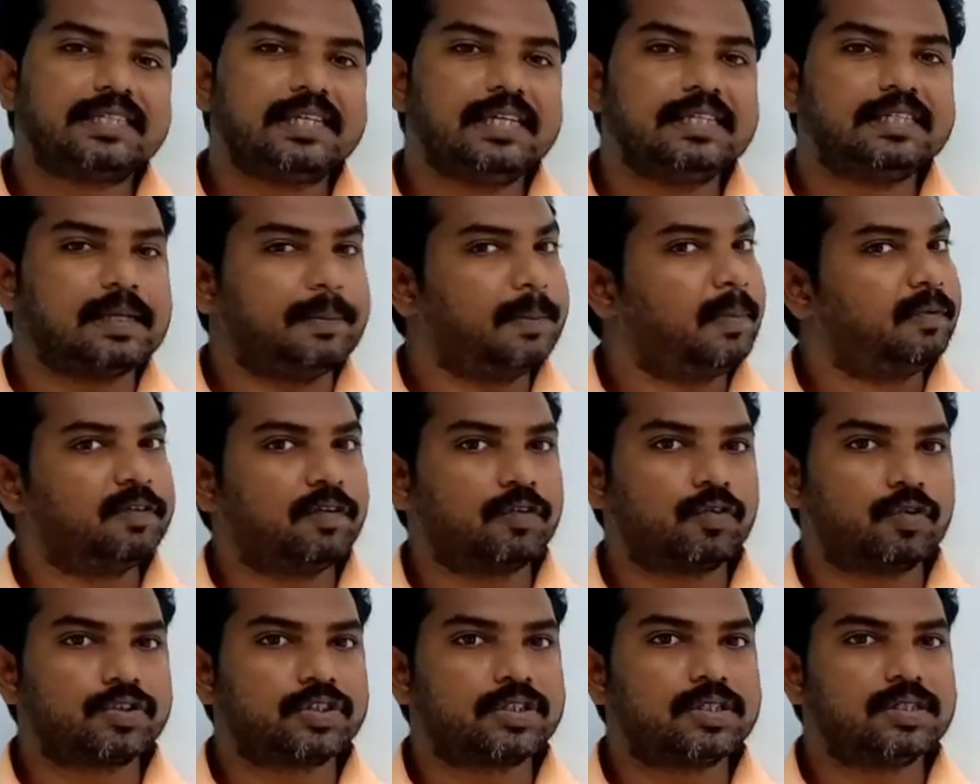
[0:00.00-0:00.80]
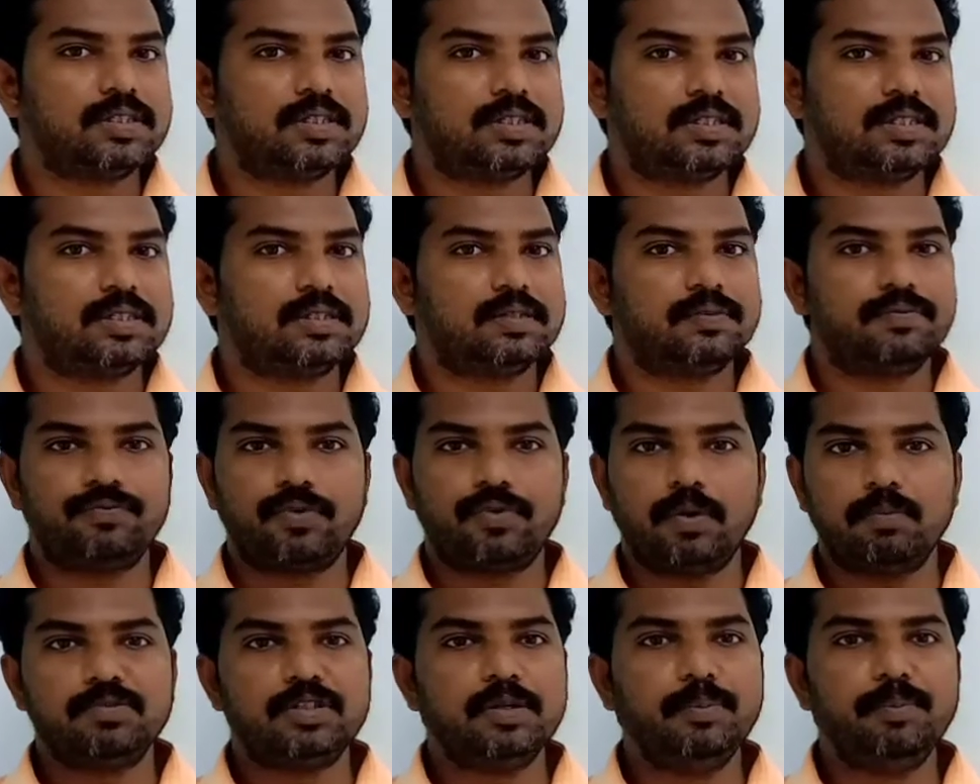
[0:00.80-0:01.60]
see some of the questions
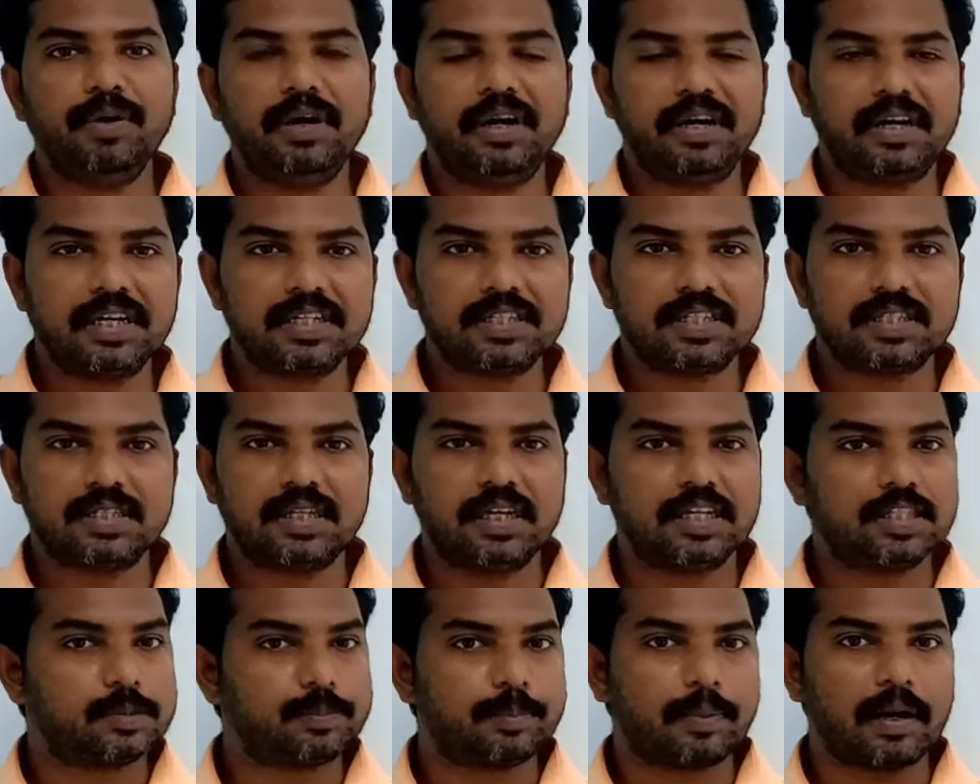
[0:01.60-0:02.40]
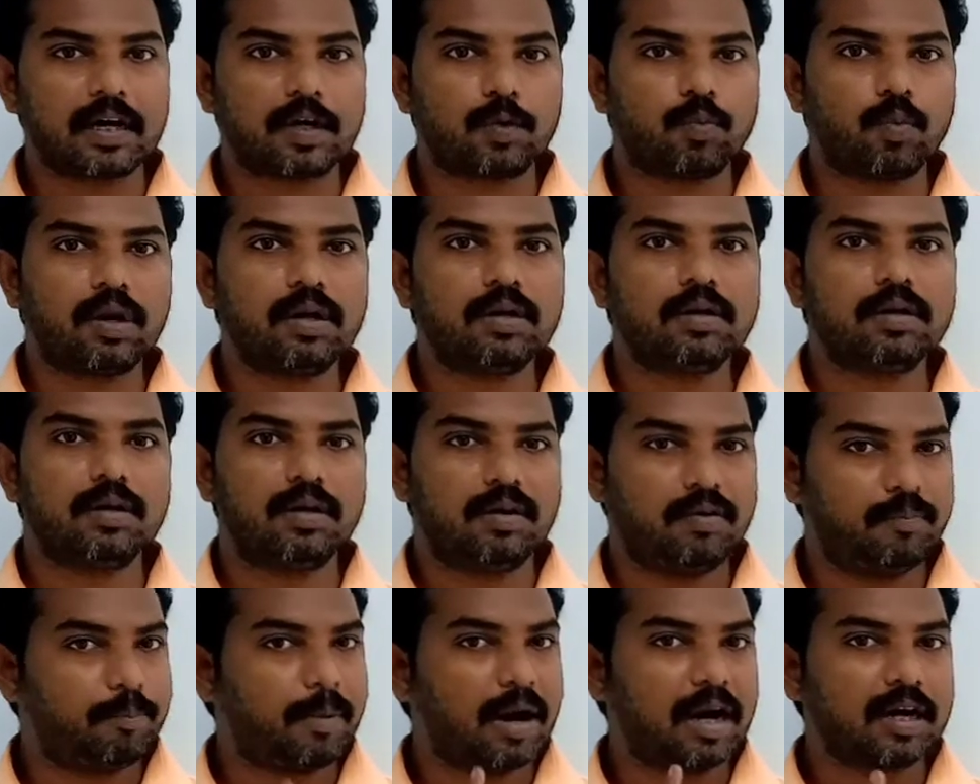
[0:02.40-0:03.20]
from simple interest. That is part
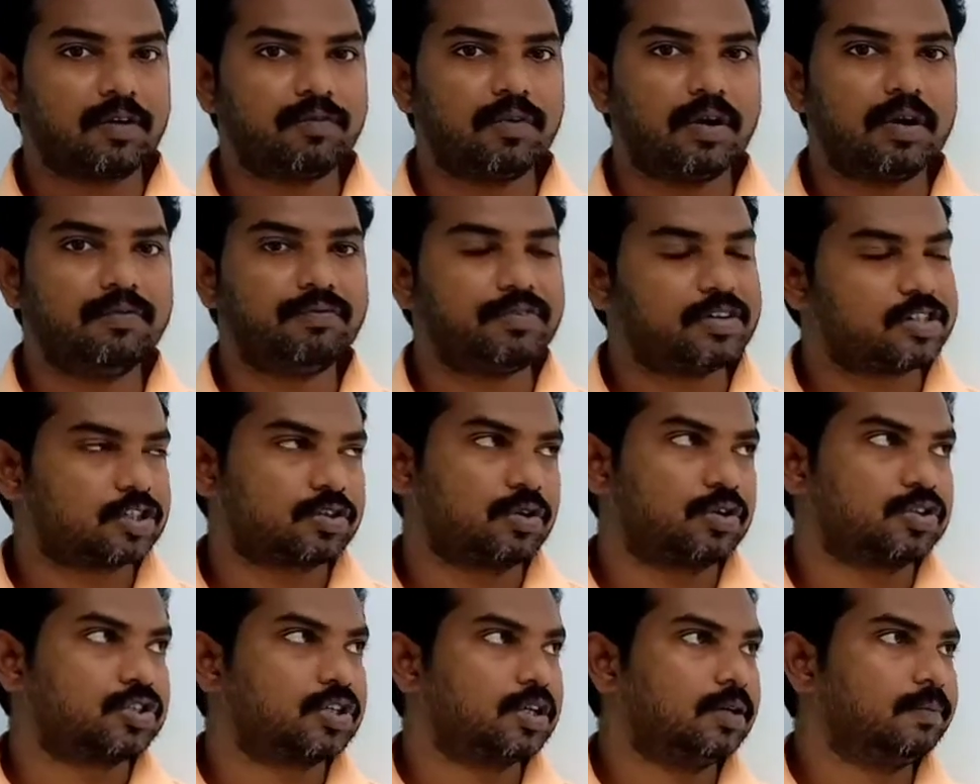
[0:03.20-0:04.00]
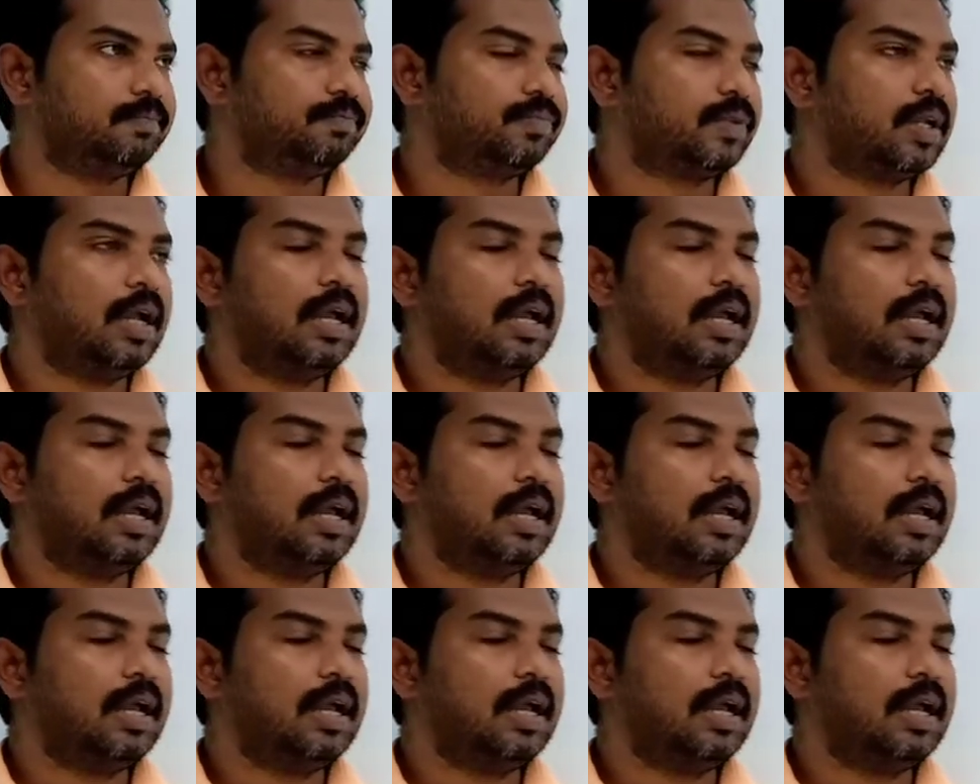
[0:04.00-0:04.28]
1. Part 1, first question.